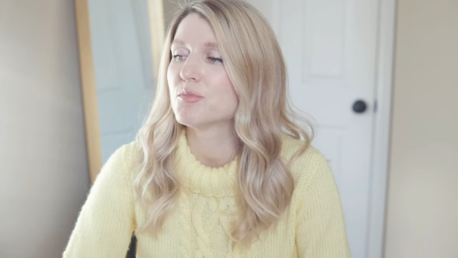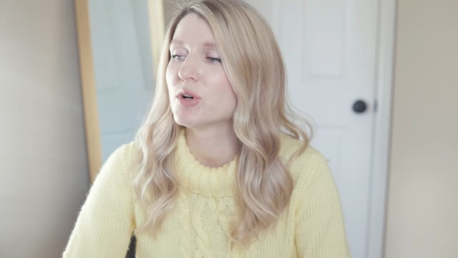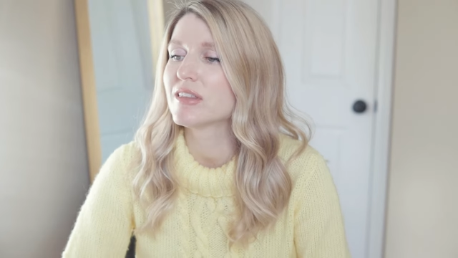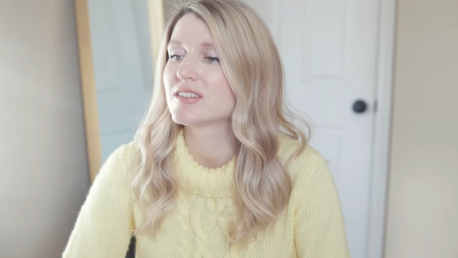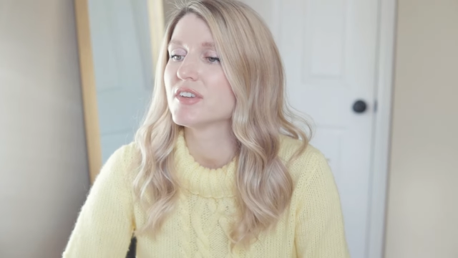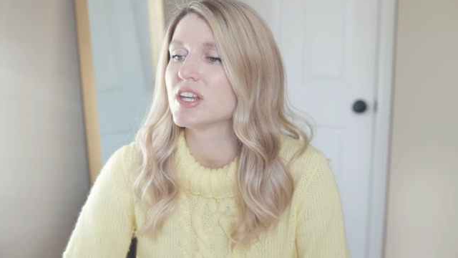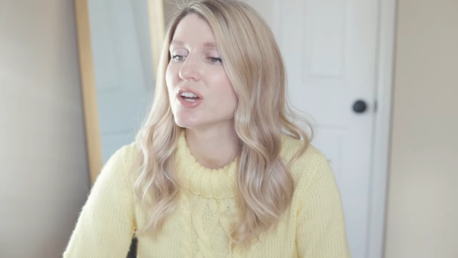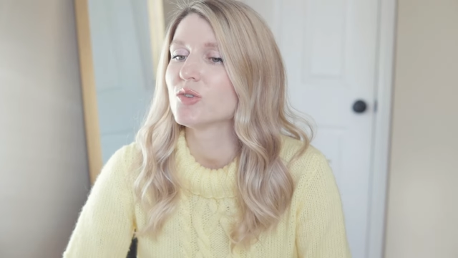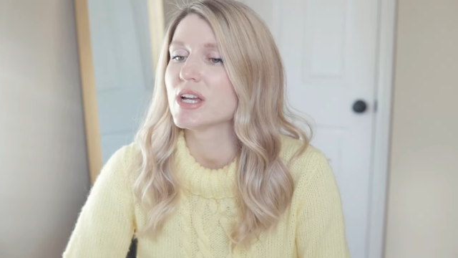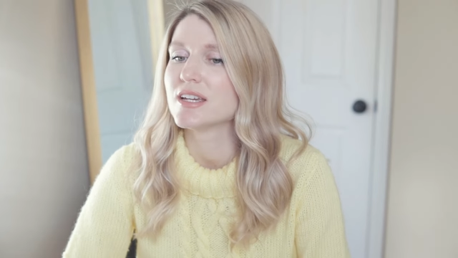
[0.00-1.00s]
The point of this
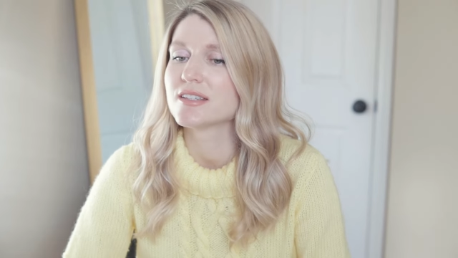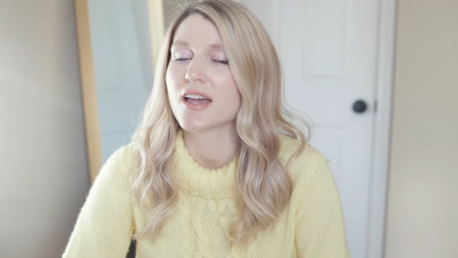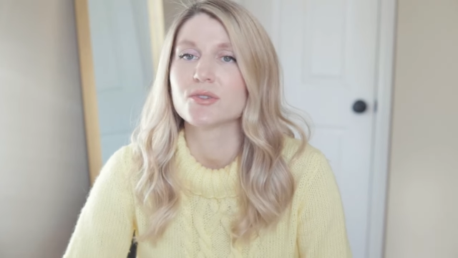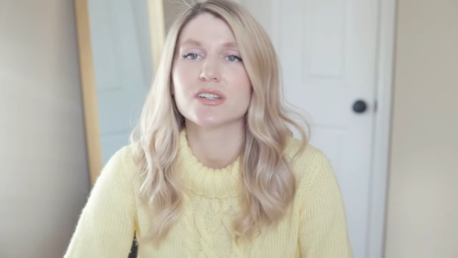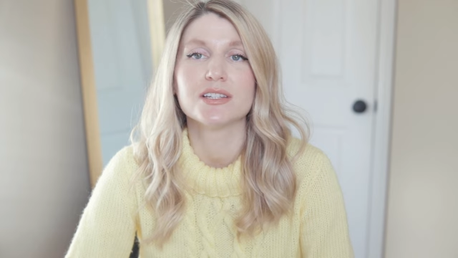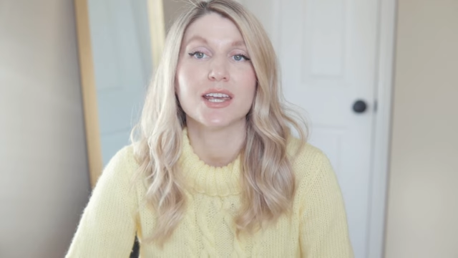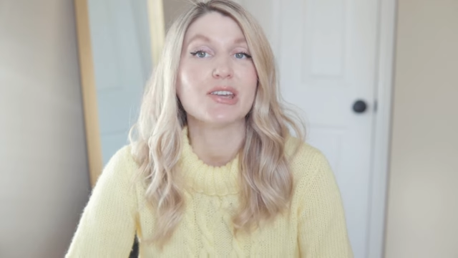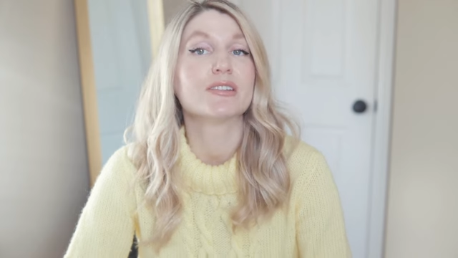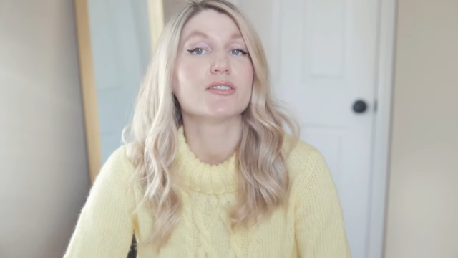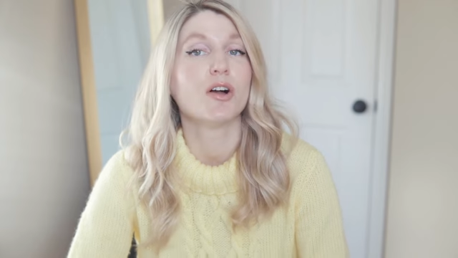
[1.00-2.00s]
video is I was gonna
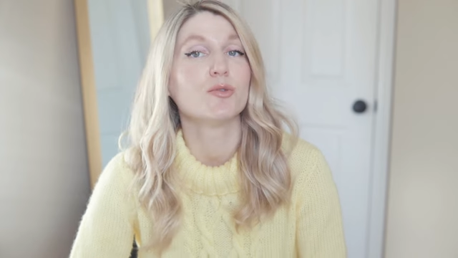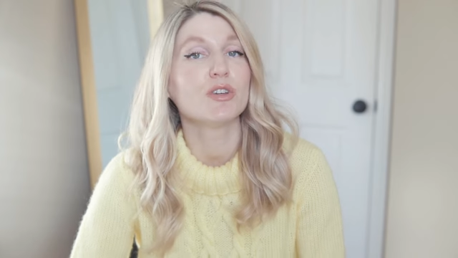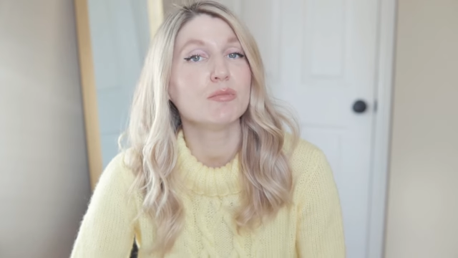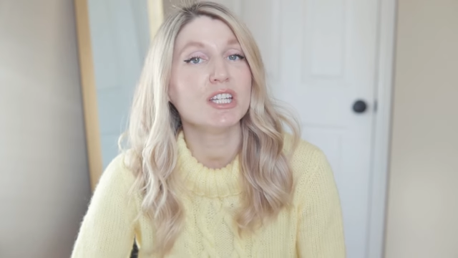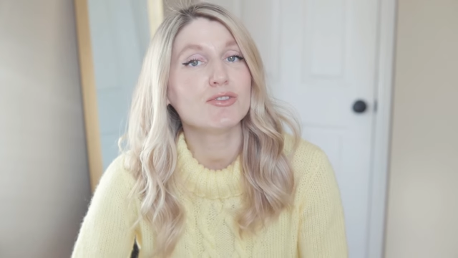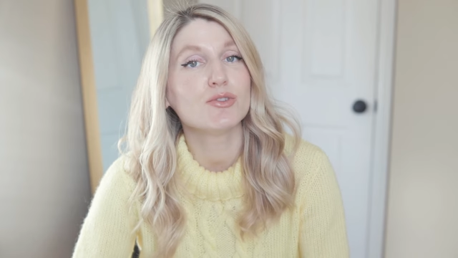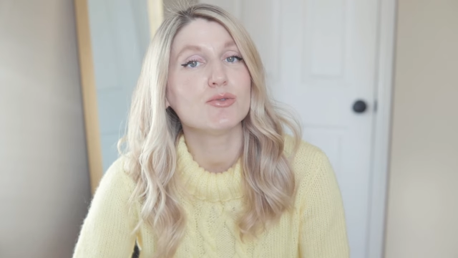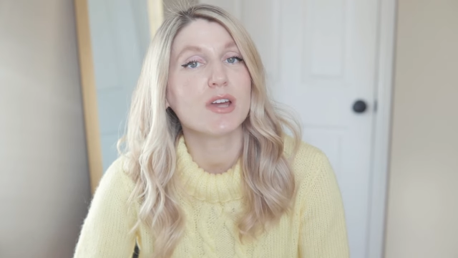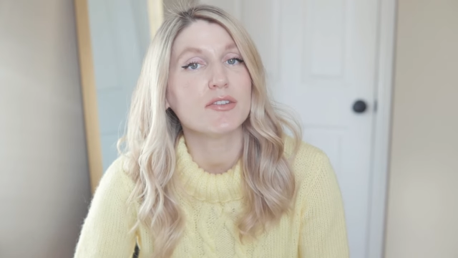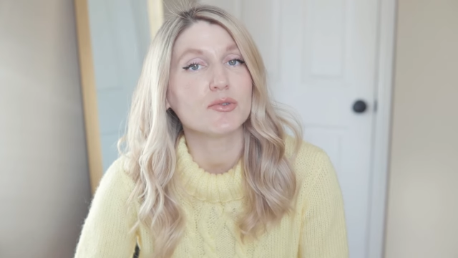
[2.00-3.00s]
take you guys along with me
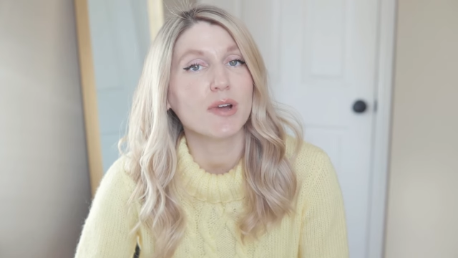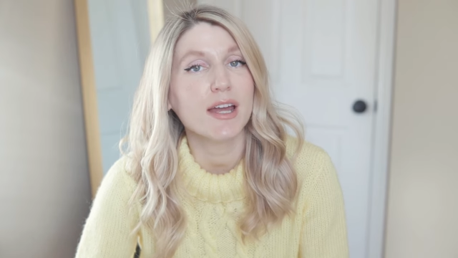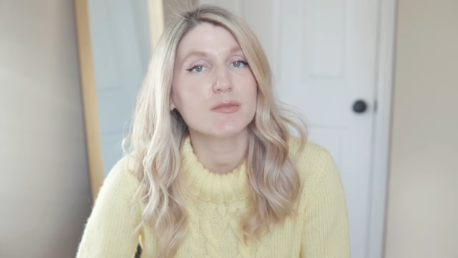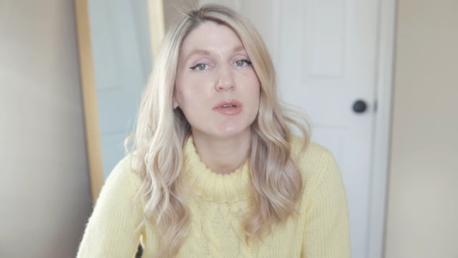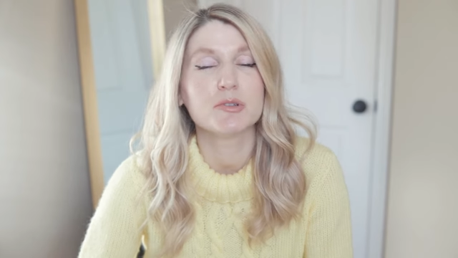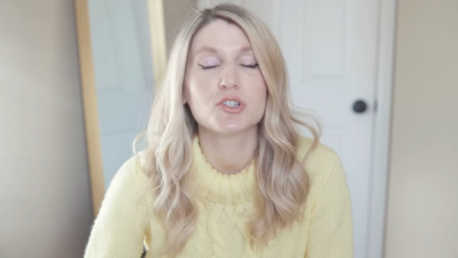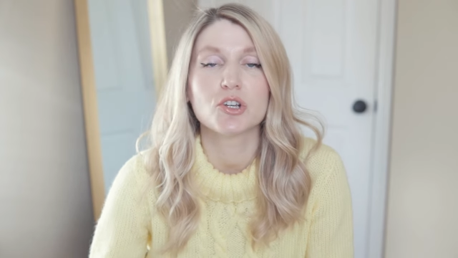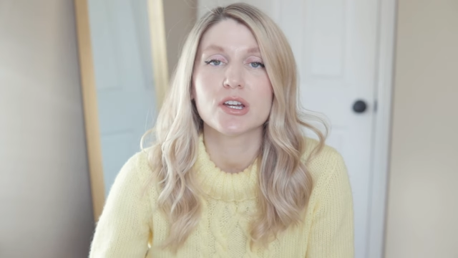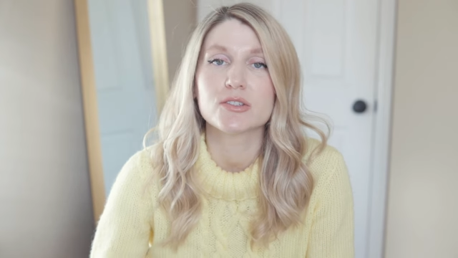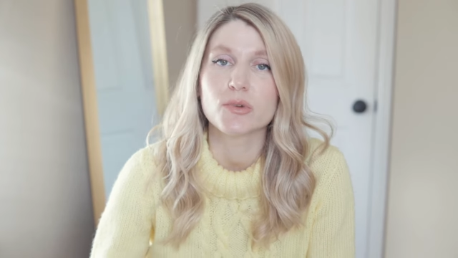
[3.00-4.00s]
to Deseret, maybe show
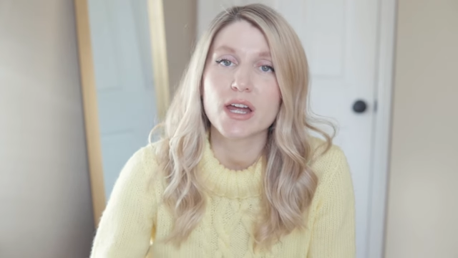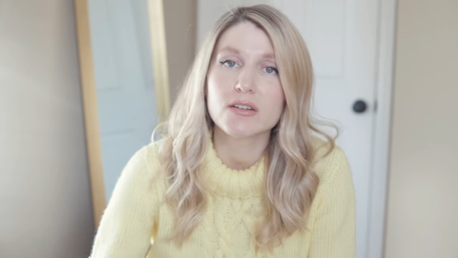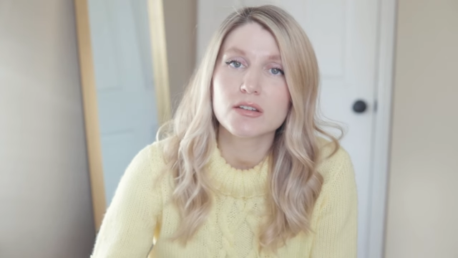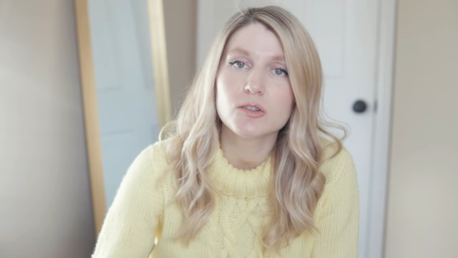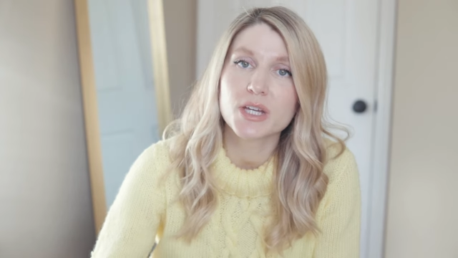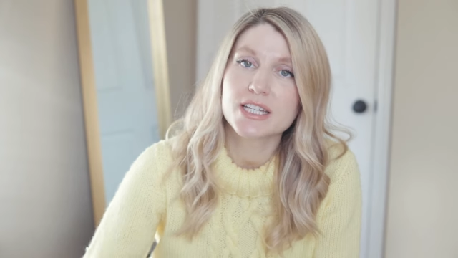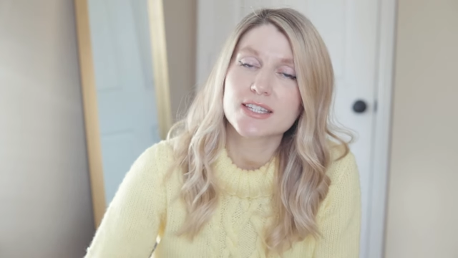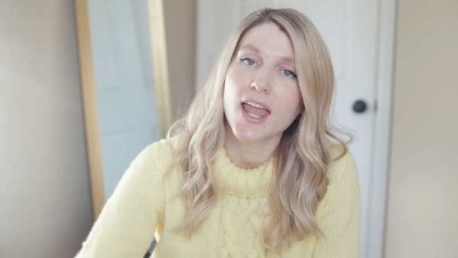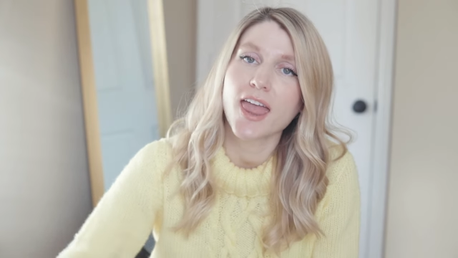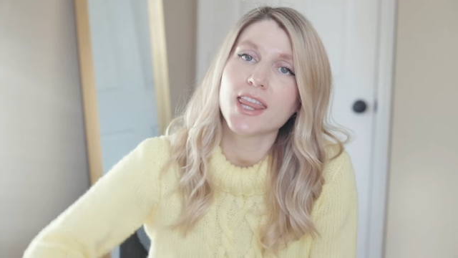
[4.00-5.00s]
you guys around a little
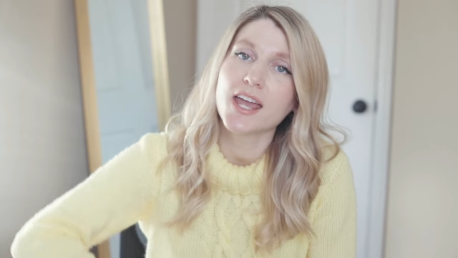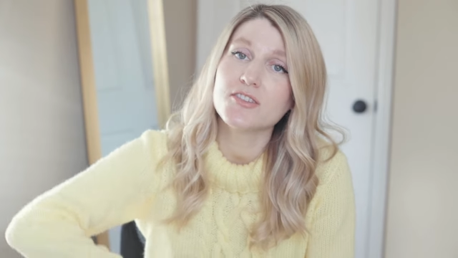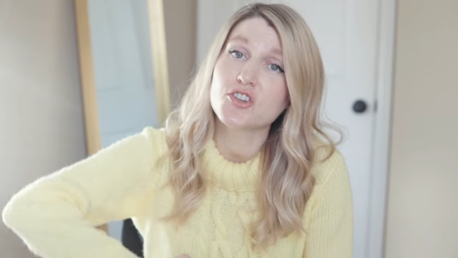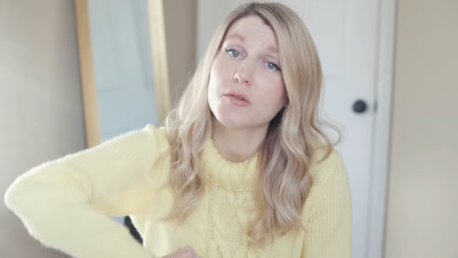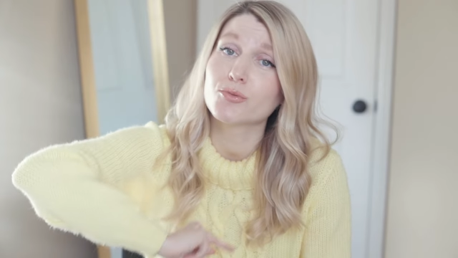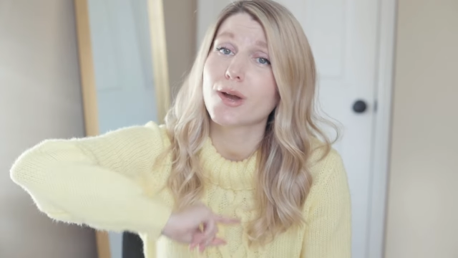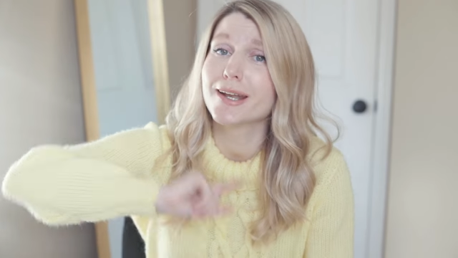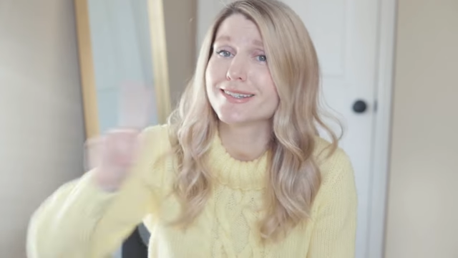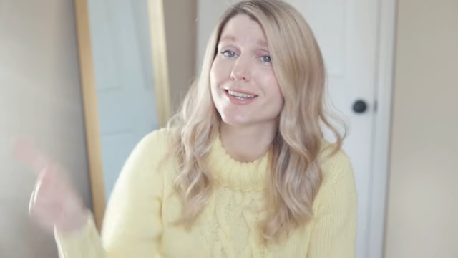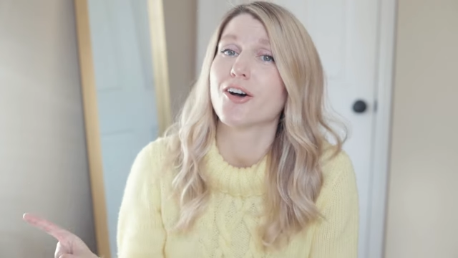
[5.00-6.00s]
bit, and then jump
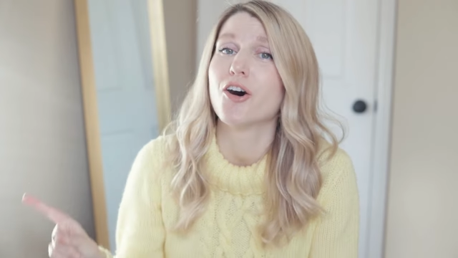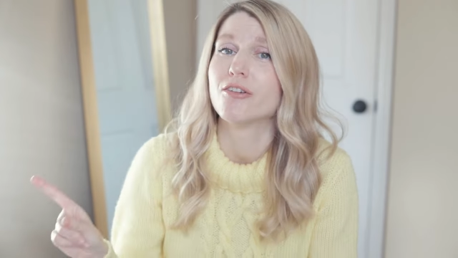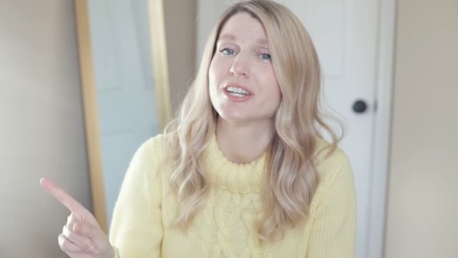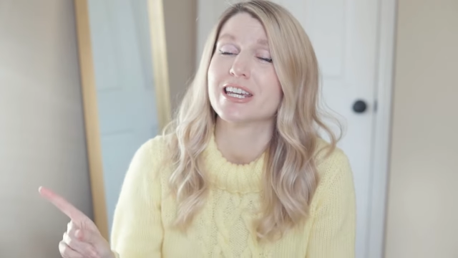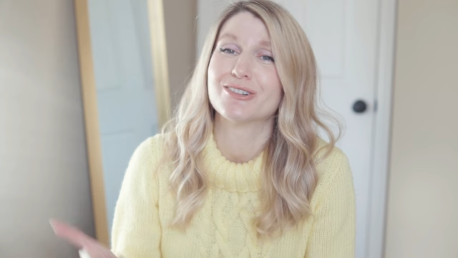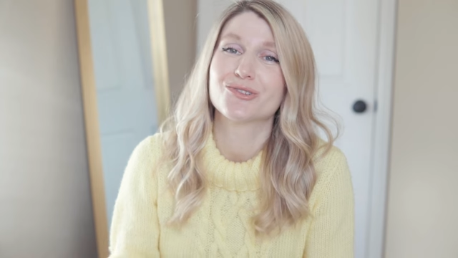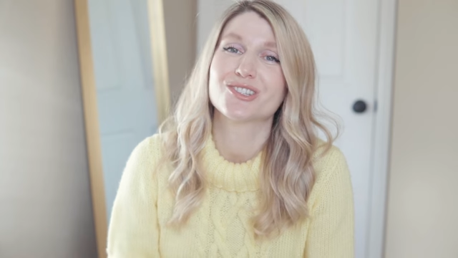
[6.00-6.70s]
right into the haul video.